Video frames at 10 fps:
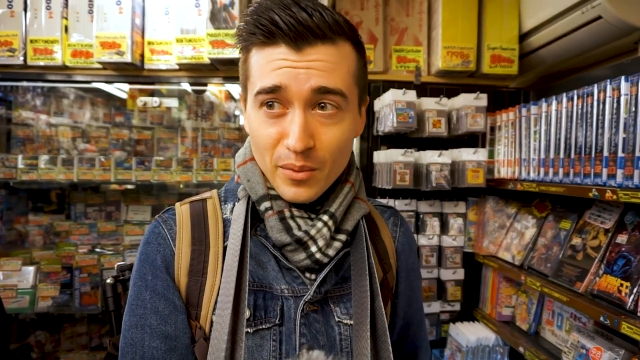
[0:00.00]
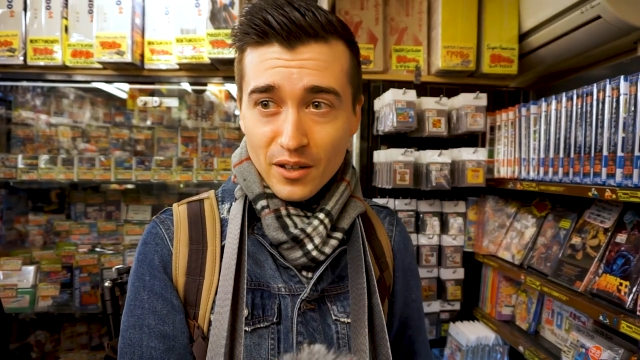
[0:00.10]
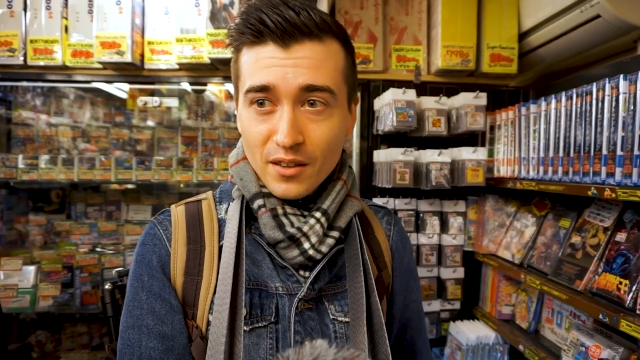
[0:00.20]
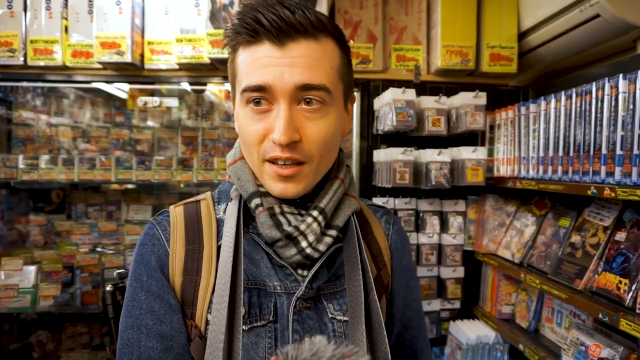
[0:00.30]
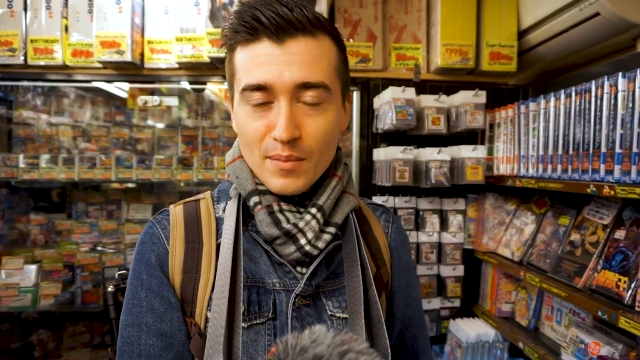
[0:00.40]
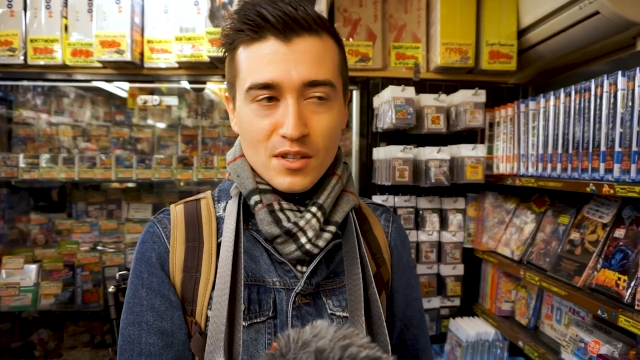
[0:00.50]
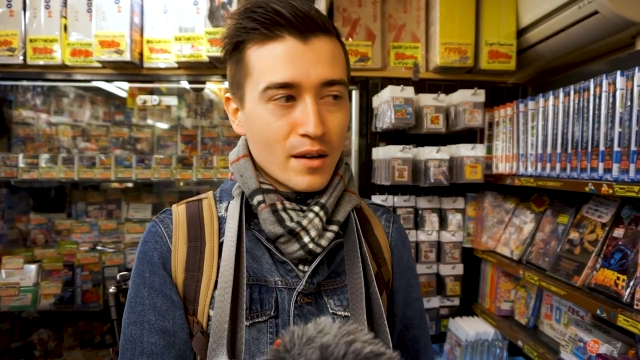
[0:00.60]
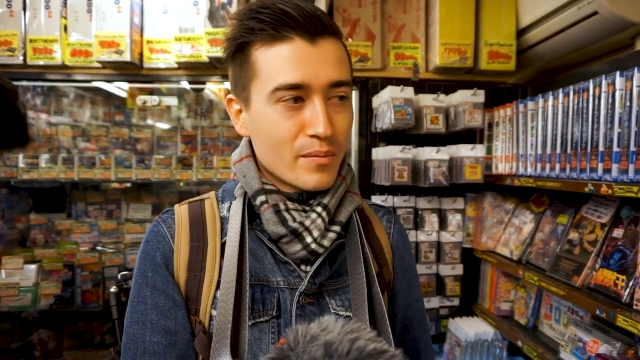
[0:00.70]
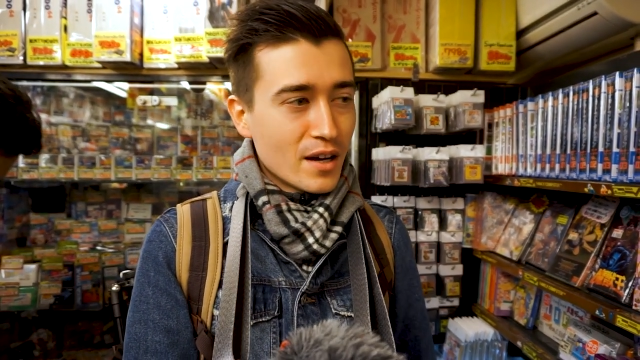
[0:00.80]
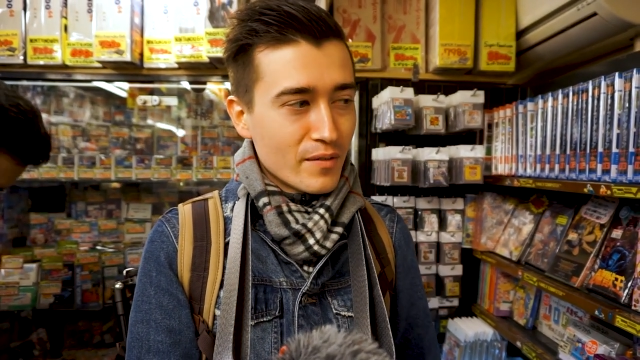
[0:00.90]
but the games that
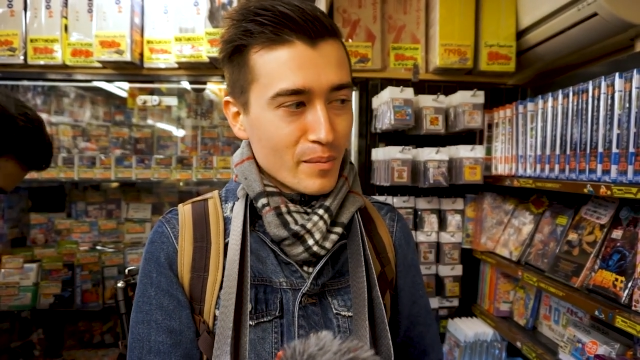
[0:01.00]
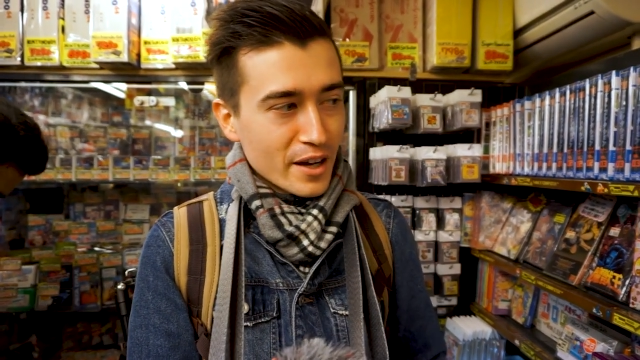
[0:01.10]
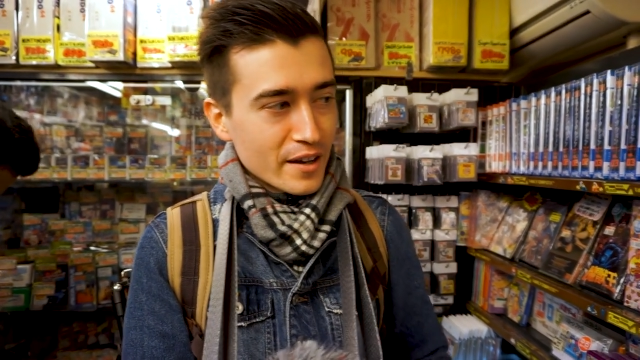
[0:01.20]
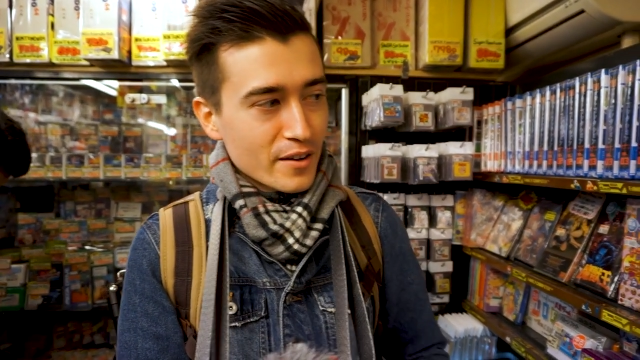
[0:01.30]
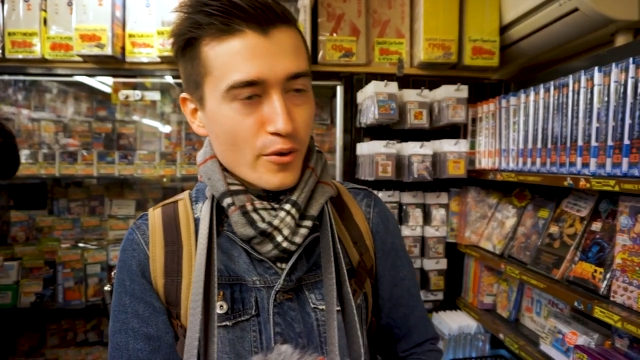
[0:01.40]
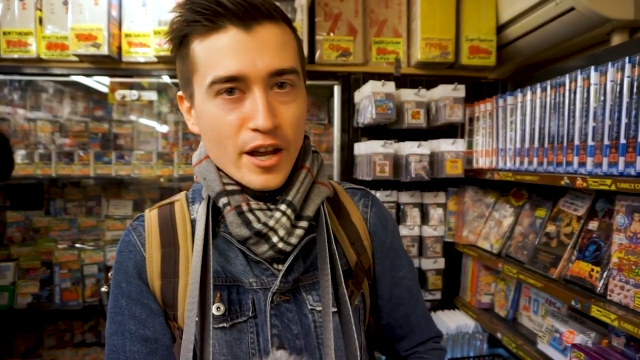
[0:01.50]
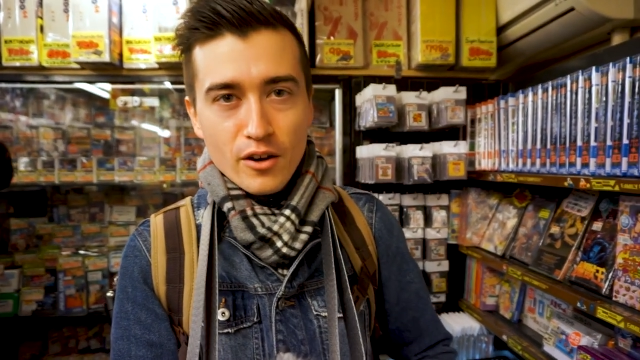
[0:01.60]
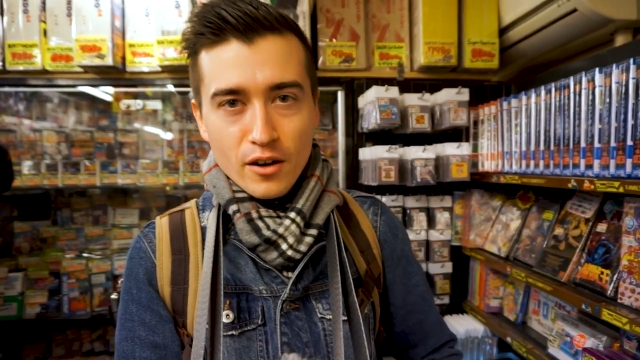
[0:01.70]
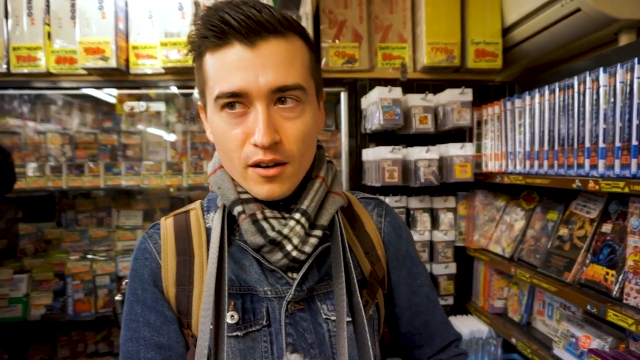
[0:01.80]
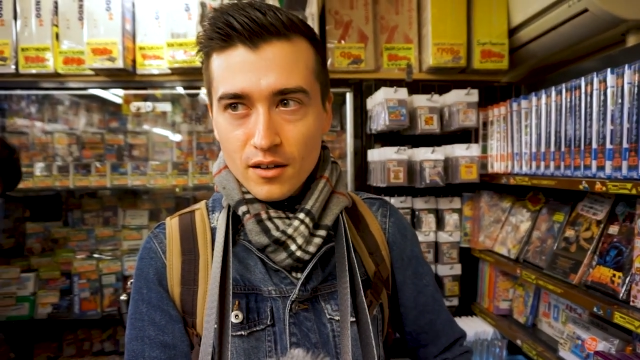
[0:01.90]
I have on my
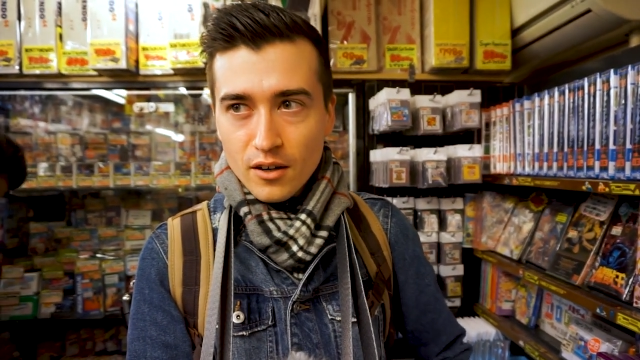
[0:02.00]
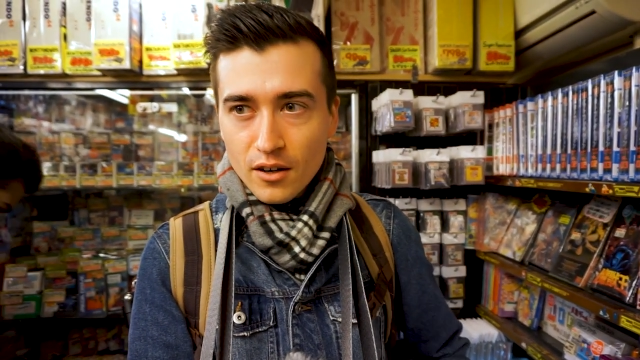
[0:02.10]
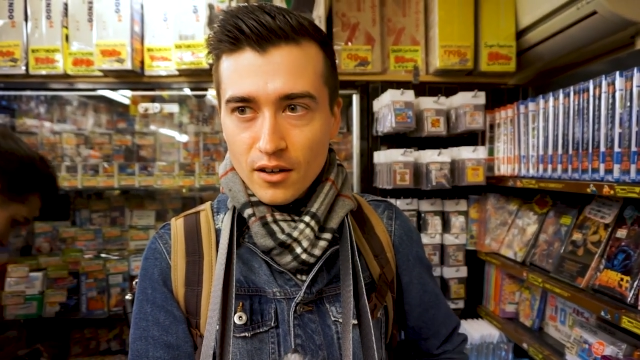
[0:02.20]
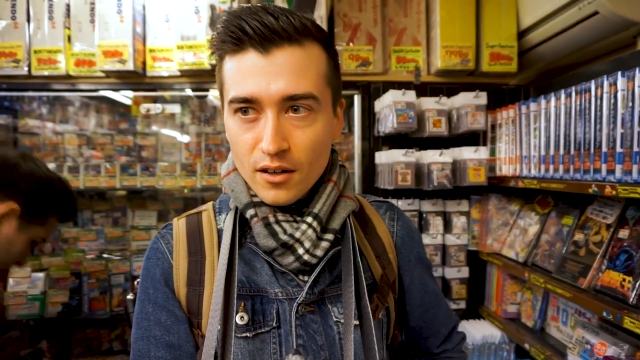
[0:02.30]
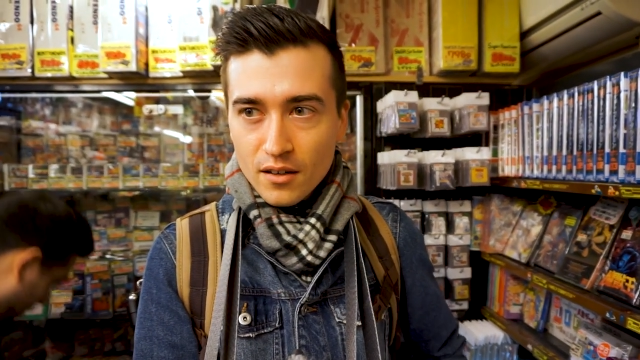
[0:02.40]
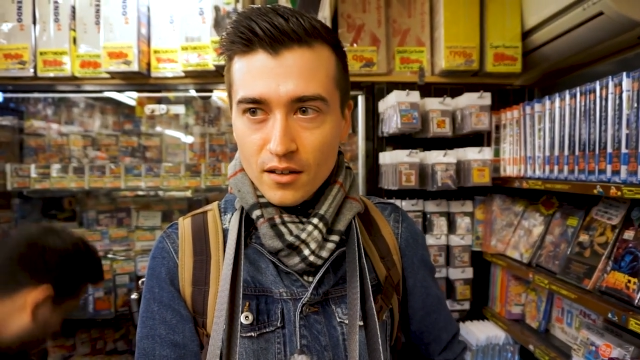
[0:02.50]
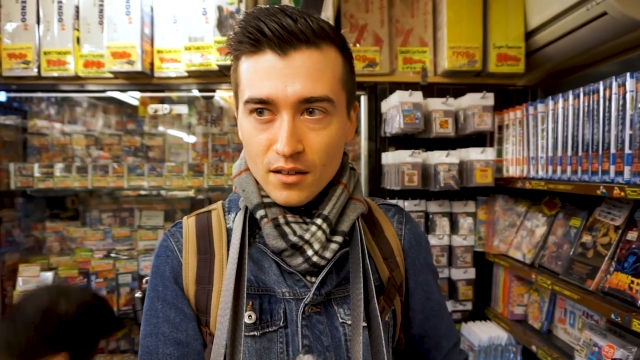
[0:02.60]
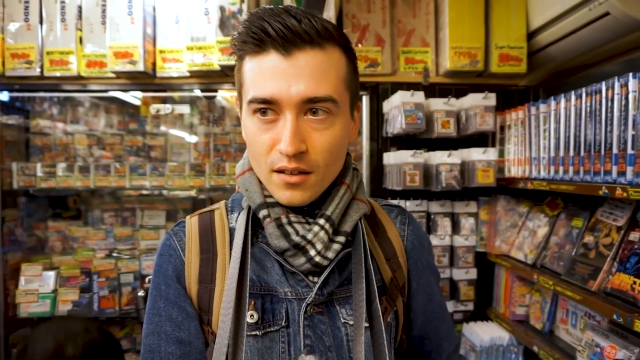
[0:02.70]
radar are,